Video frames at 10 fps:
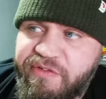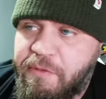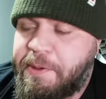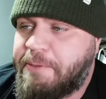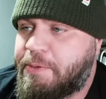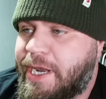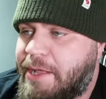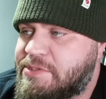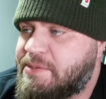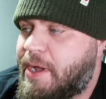of other people
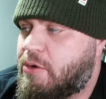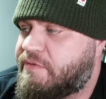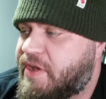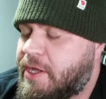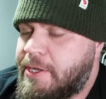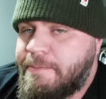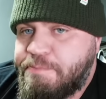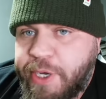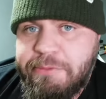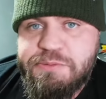helped him out with it.
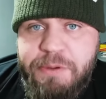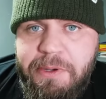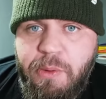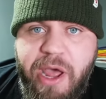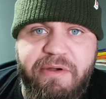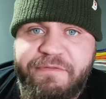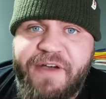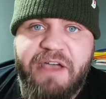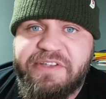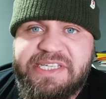But he was probably wearing
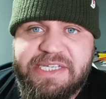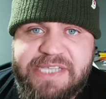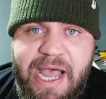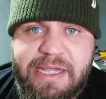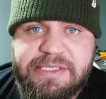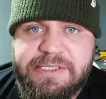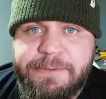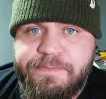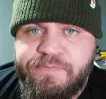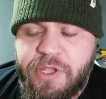five or six hats
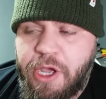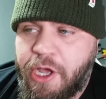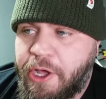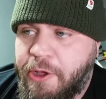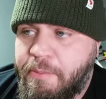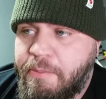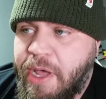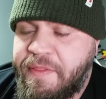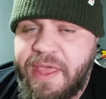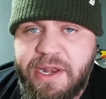um,
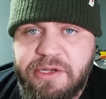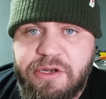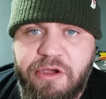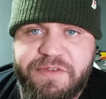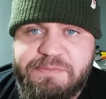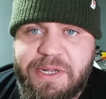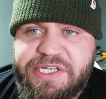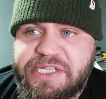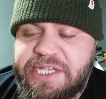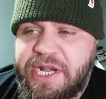at the end of his
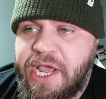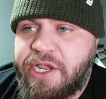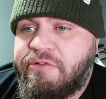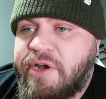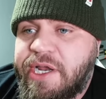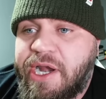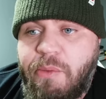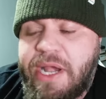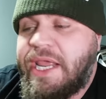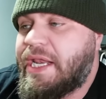Manchester United career. Now,
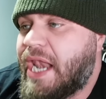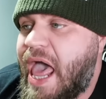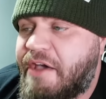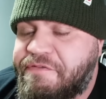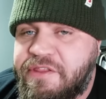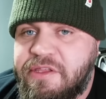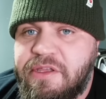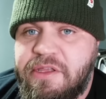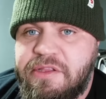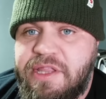when he left,
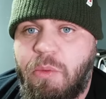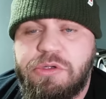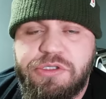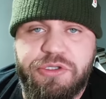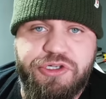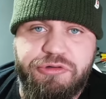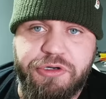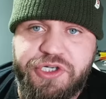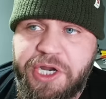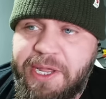there wasn't the
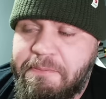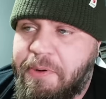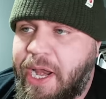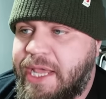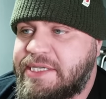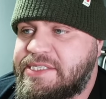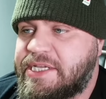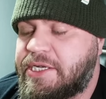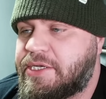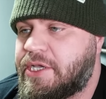structure in place
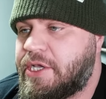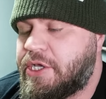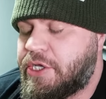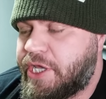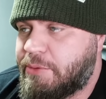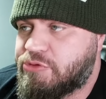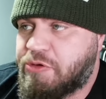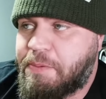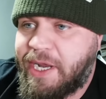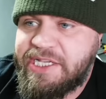and he was
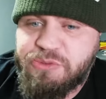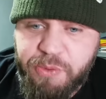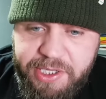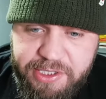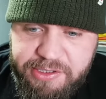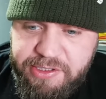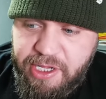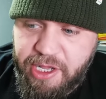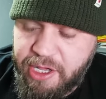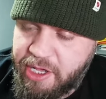replaced with,
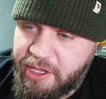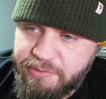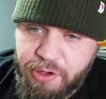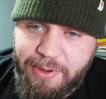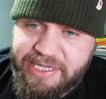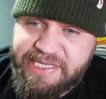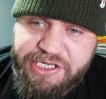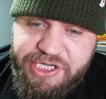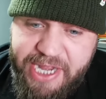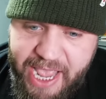uh, you know,
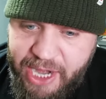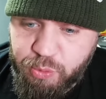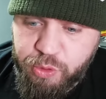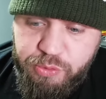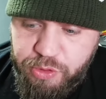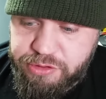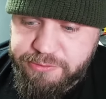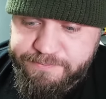essentially Ed Woodward,